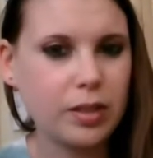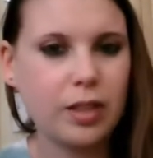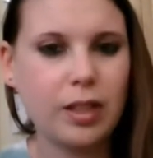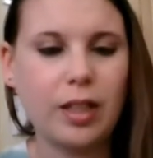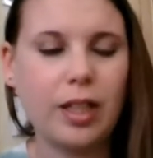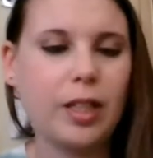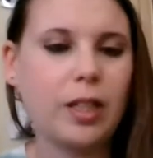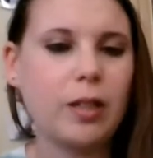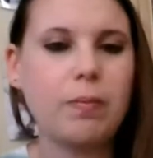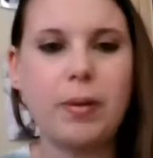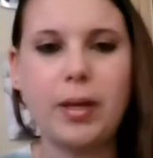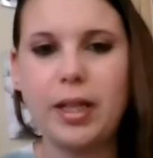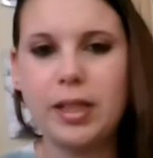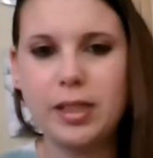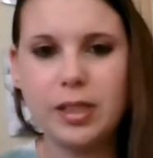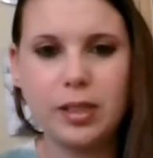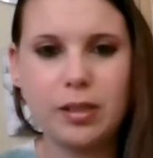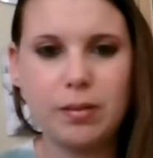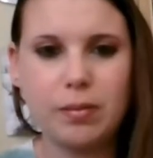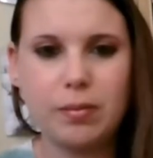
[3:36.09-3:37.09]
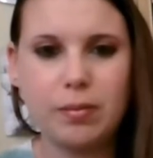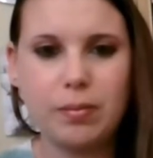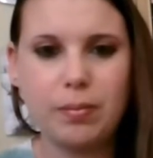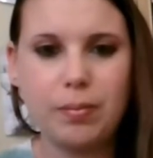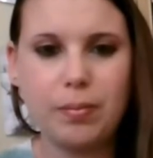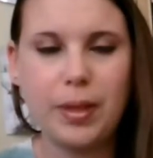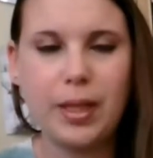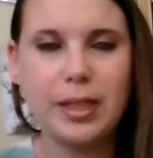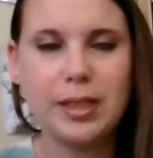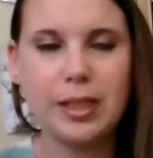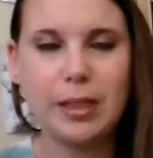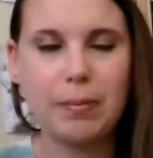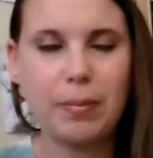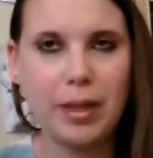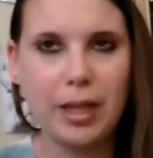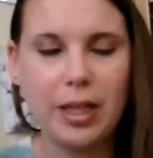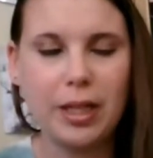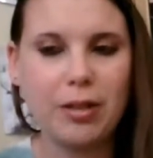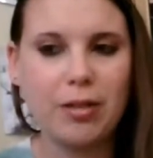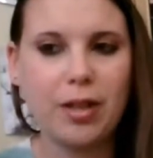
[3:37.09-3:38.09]
they're like the basic, basic
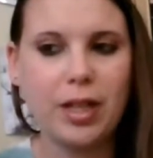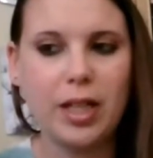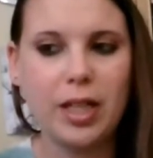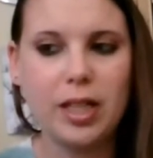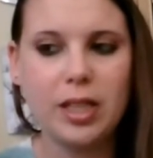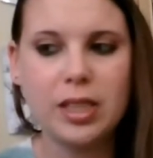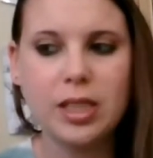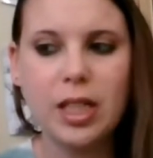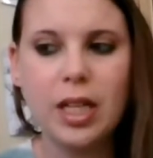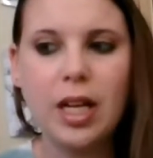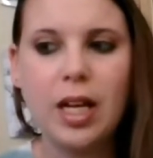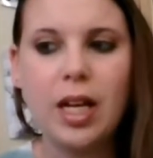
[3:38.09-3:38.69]
pay grade.